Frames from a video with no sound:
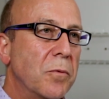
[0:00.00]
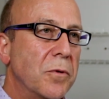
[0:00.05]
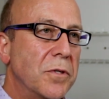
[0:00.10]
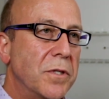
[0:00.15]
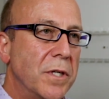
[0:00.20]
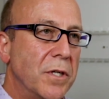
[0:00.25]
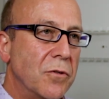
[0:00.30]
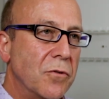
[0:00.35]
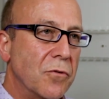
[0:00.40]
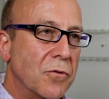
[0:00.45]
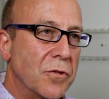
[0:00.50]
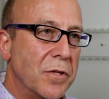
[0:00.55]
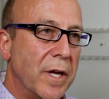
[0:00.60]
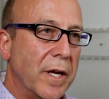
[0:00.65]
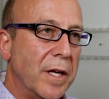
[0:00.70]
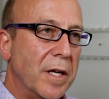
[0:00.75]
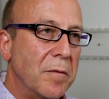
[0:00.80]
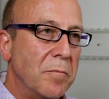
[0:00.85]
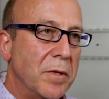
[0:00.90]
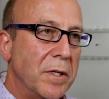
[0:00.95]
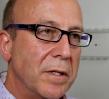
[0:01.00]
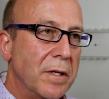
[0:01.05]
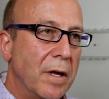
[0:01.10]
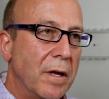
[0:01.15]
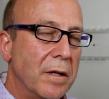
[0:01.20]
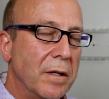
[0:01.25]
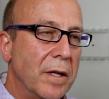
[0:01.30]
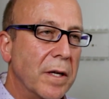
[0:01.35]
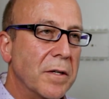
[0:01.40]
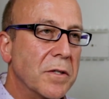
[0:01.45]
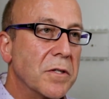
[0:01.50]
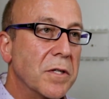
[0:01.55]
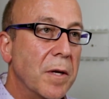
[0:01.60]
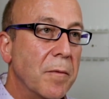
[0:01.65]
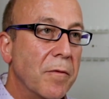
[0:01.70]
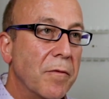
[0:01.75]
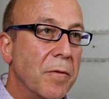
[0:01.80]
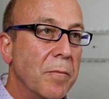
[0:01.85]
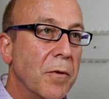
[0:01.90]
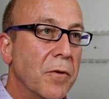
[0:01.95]
procedures that can be done and
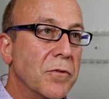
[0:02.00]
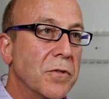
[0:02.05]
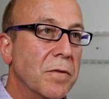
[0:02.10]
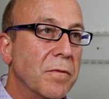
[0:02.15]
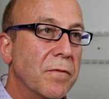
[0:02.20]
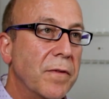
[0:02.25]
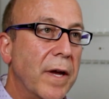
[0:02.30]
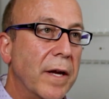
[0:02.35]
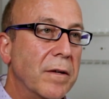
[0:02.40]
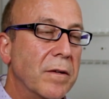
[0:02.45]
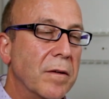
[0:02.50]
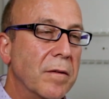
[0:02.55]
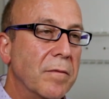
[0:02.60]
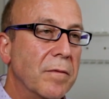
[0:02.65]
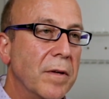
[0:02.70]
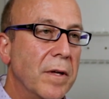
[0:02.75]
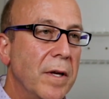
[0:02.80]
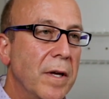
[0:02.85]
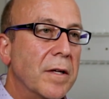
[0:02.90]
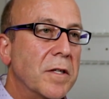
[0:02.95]
some of the most effective,